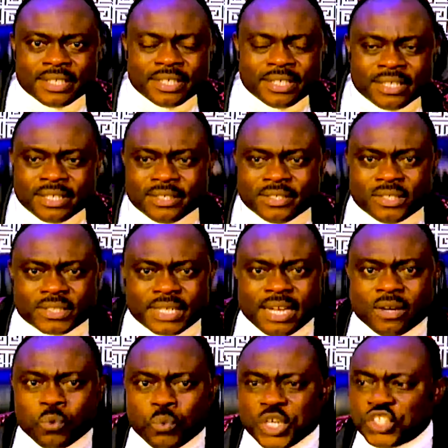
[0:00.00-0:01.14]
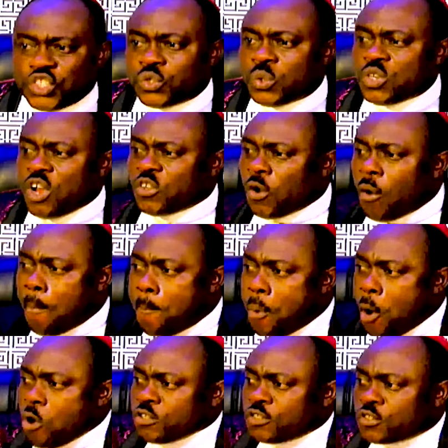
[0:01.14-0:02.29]
You see, we should not
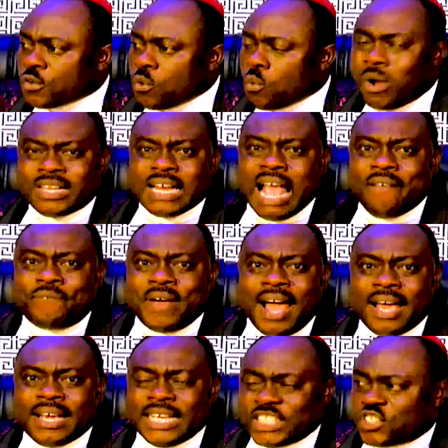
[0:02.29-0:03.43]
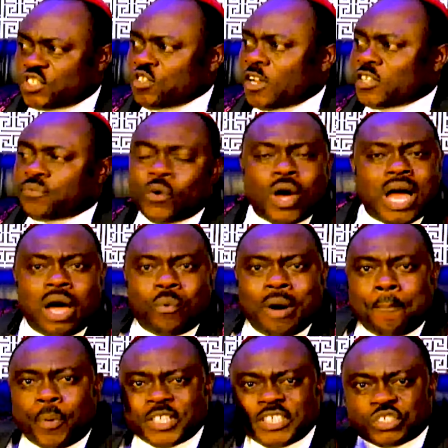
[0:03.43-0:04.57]
oppose whatever is not for our
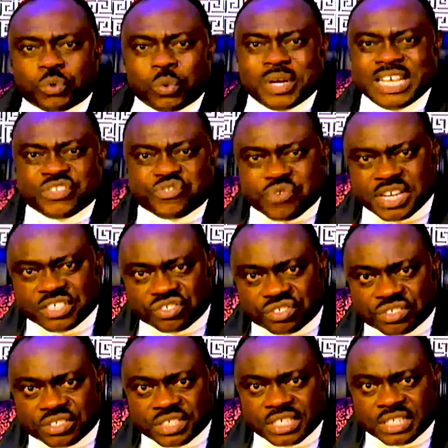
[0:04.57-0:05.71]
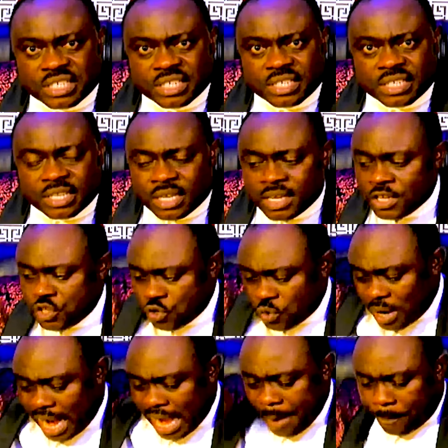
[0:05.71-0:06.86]
political interests. You are a
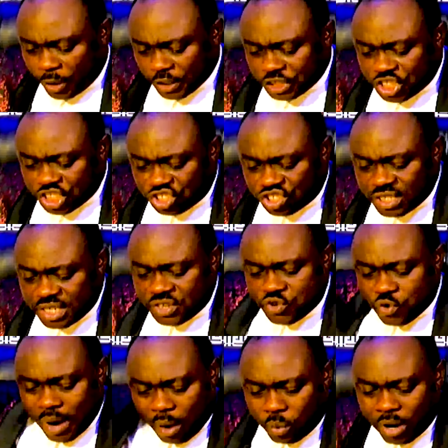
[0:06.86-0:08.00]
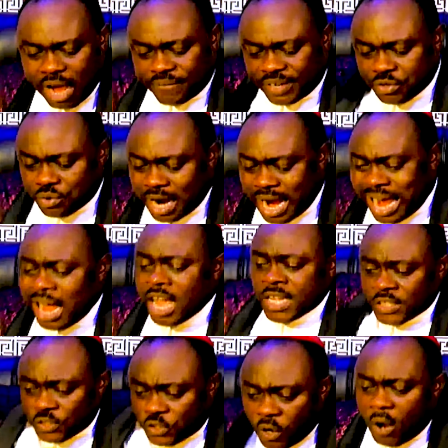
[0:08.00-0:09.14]
politician, you are whatever you are.
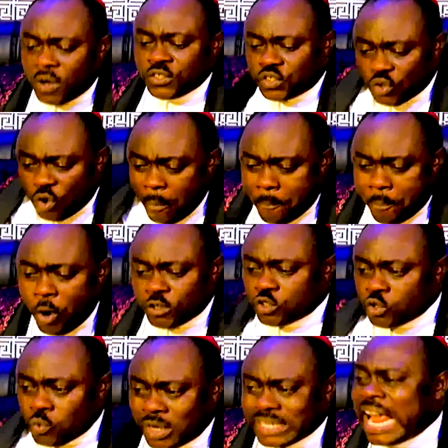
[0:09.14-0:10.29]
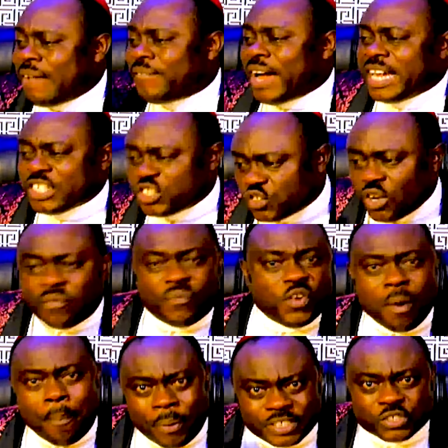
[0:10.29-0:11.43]
Don't oppose whatever is not for your
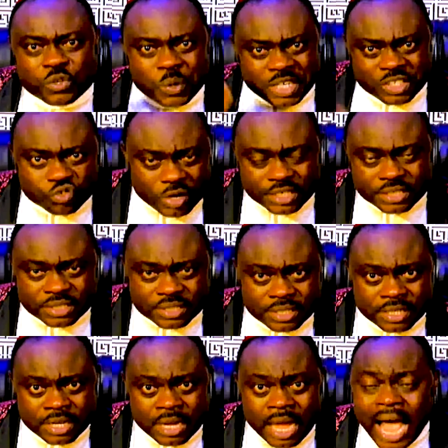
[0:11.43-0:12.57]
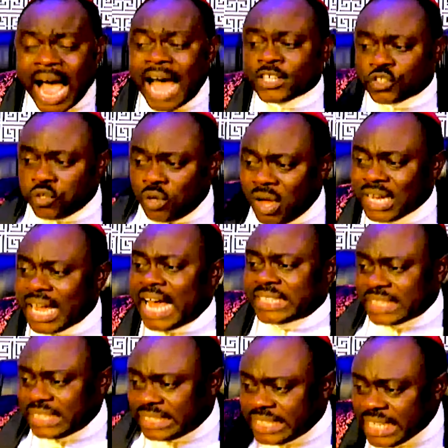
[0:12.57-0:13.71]
political interests as long as it
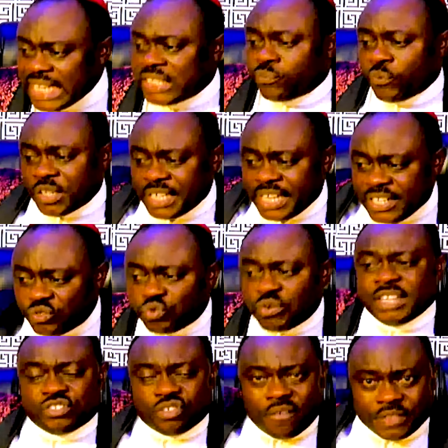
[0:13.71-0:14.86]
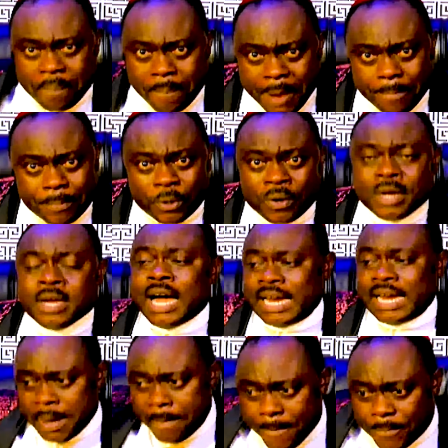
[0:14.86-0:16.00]
is for the interest of the people and the
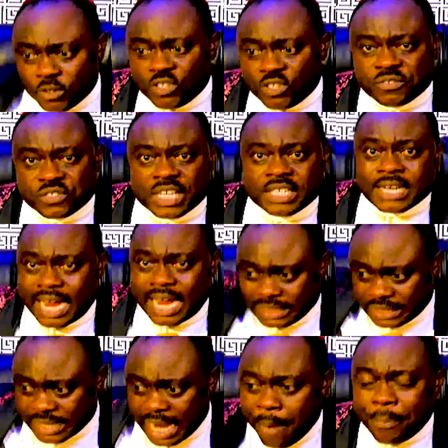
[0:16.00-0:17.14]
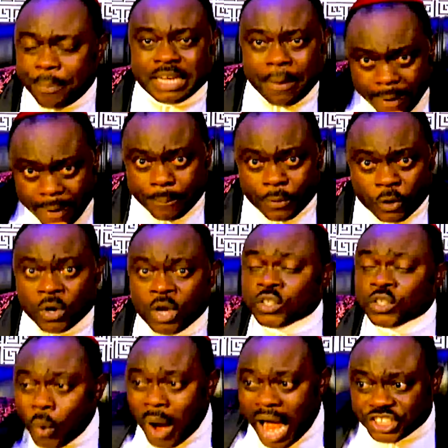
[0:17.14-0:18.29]
people loves it and it's helping the people to
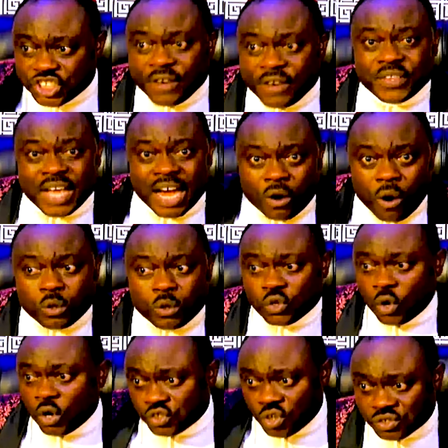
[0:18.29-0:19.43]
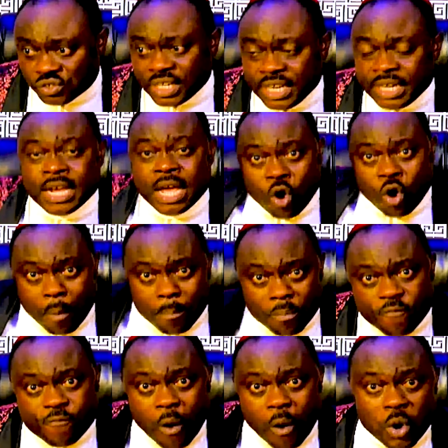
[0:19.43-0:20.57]
achieve their goals or succeed or move
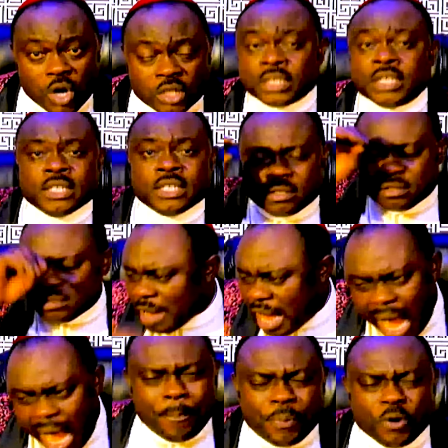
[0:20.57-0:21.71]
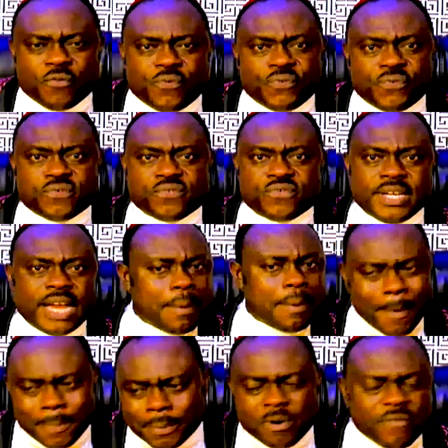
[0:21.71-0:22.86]
forward, approve. Let the people
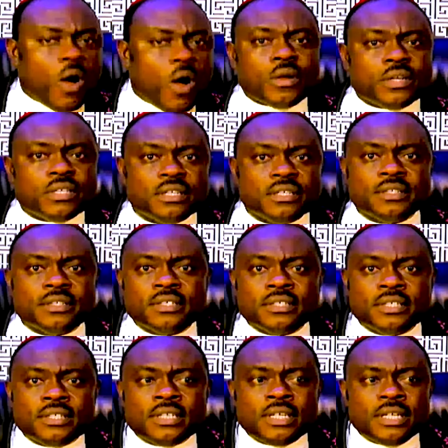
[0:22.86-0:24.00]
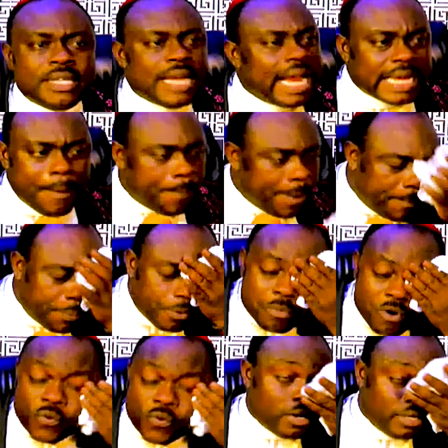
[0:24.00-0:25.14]
move on. Let the people move on.
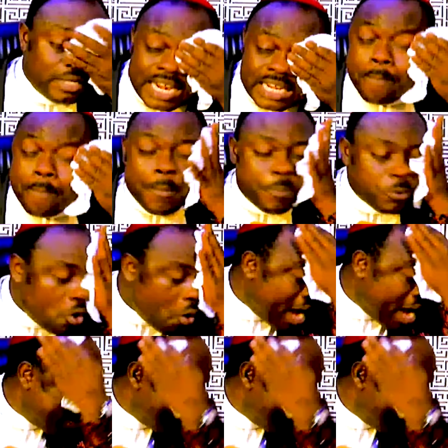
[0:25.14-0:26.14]
Let the people go ahead.